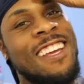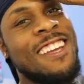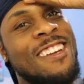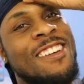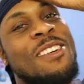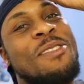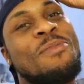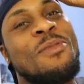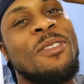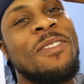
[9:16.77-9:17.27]

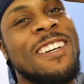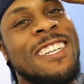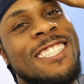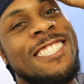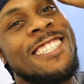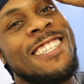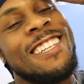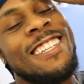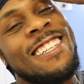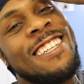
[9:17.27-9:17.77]
Boom my
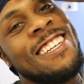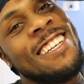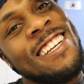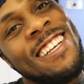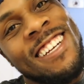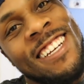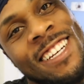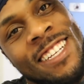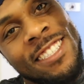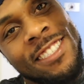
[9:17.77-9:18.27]
shell.
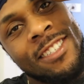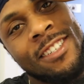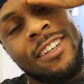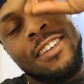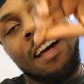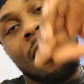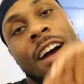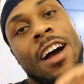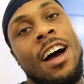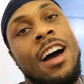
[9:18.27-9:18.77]

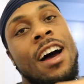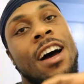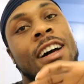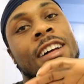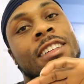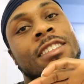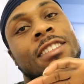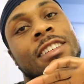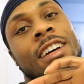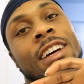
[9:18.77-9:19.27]
So
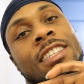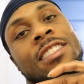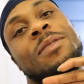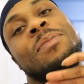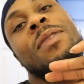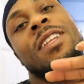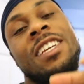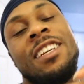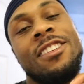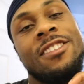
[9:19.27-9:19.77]
I, as
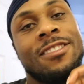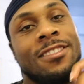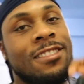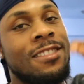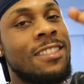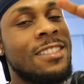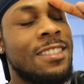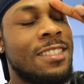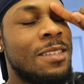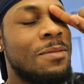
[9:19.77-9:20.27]
I'm lay
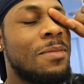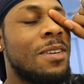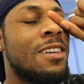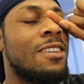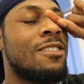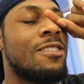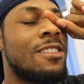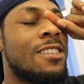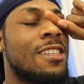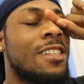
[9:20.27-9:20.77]
down, so I'm
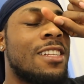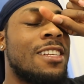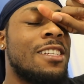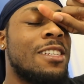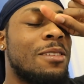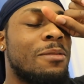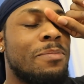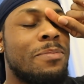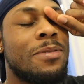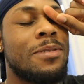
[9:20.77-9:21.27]
gonna
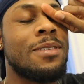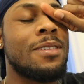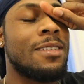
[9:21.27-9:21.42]
sleep.